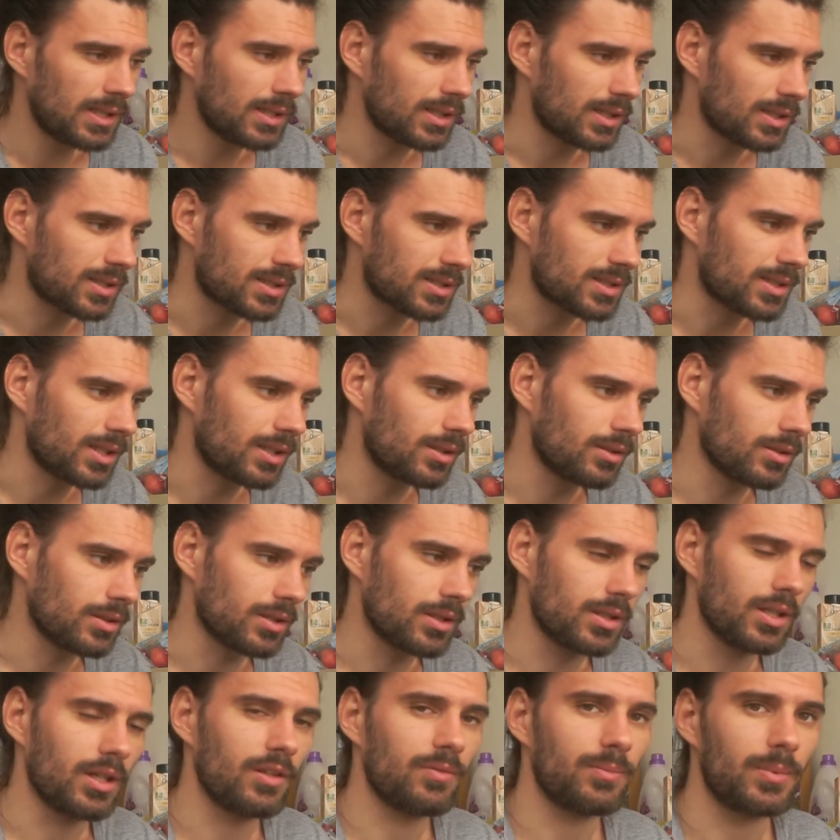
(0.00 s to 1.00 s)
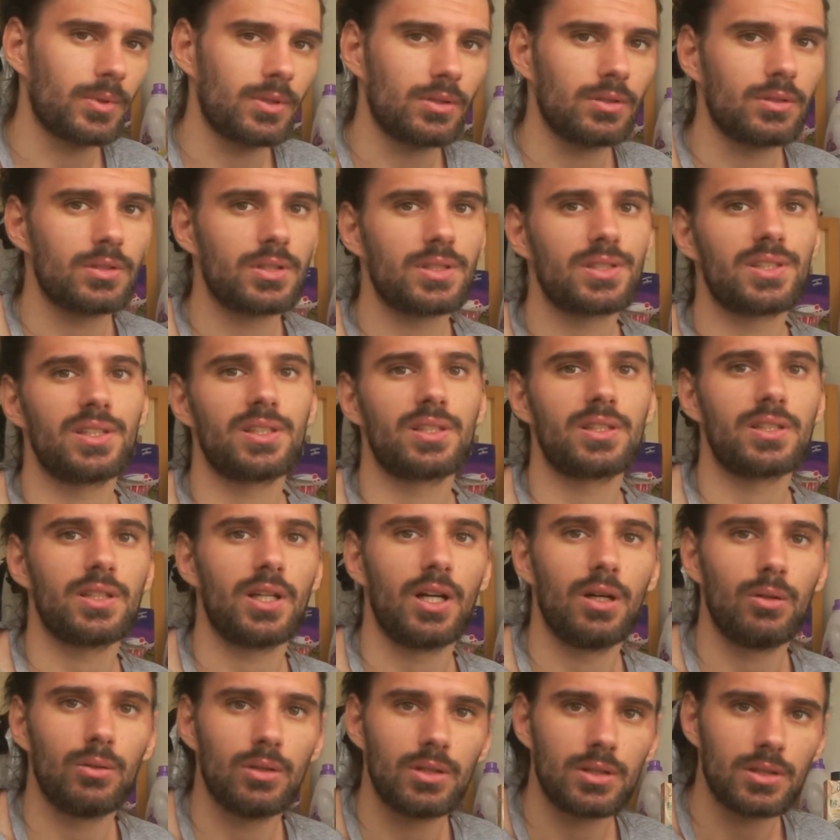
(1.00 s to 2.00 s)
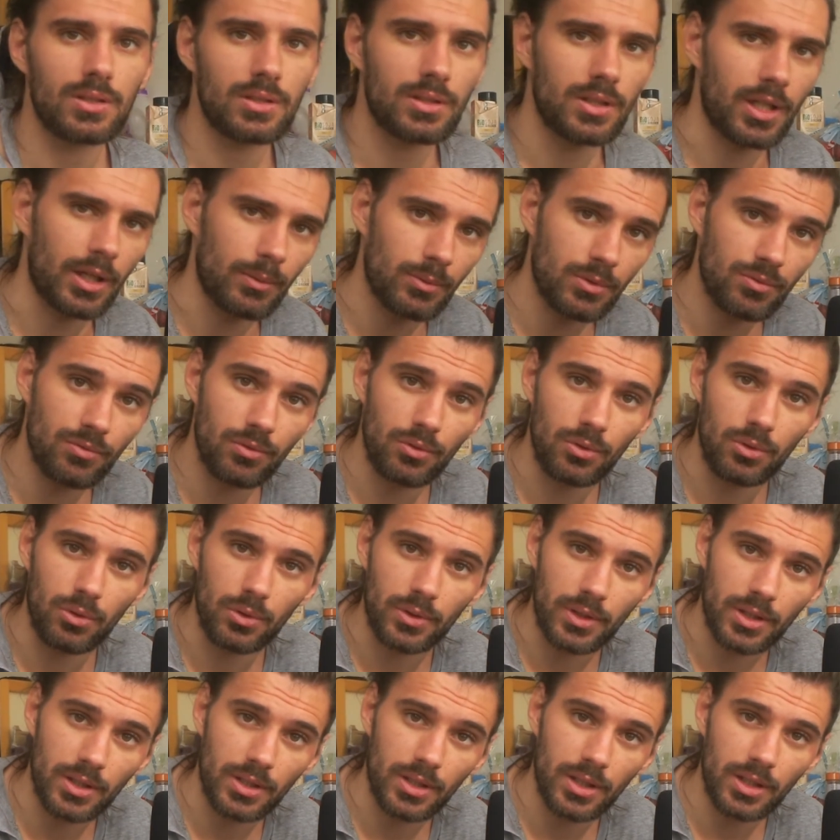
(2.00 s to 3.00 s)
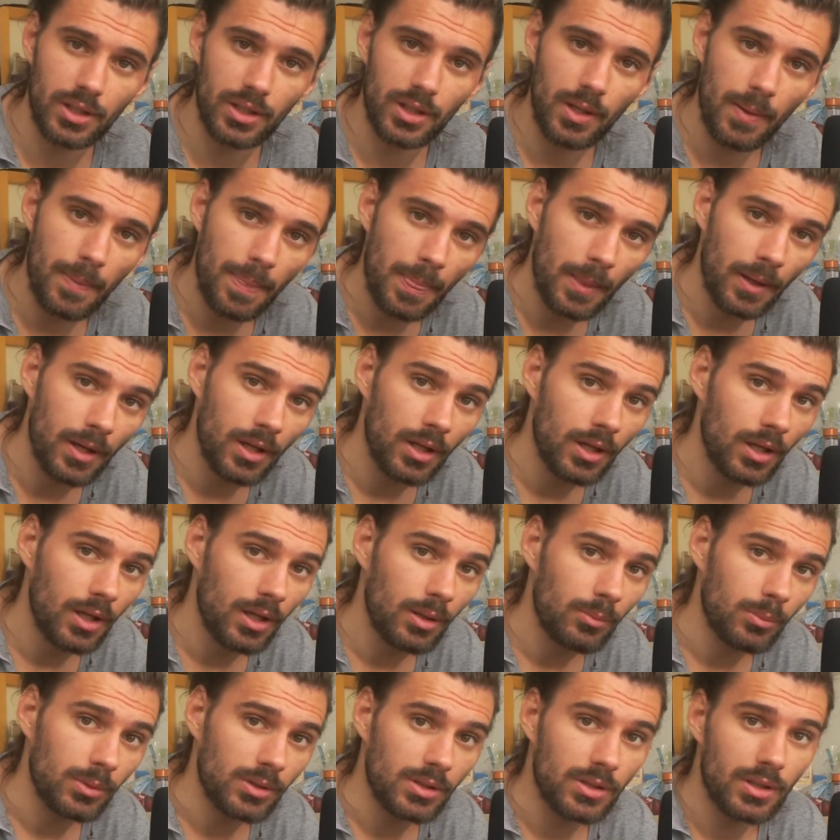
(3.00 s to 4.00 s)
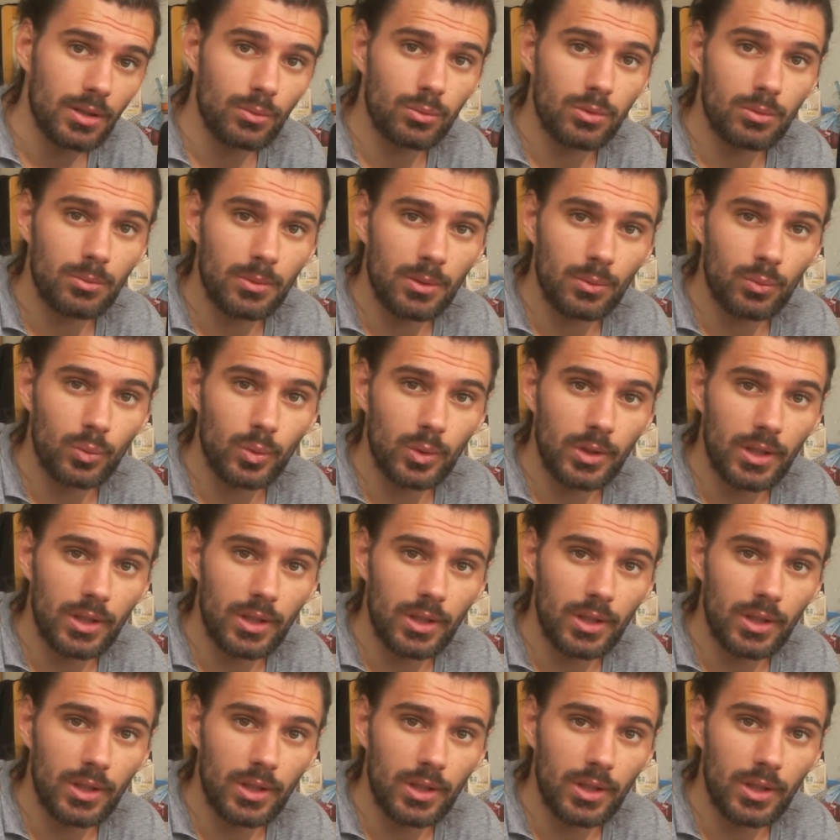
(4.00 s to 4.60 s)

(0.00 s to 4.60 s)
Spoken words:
it's still not enough, because 6 hours times 4 in a day, but that would mean we